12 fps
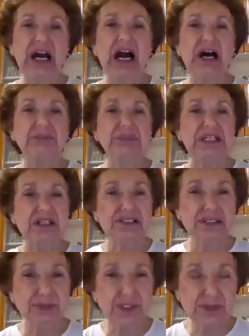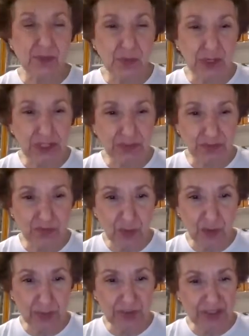Because it was more
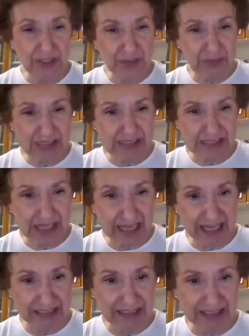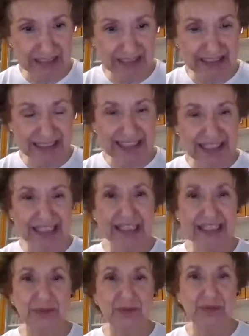informal, it was slang. It,
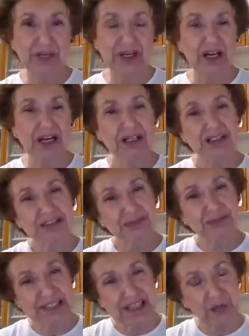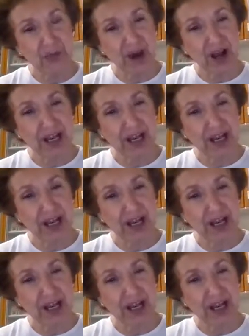was that why?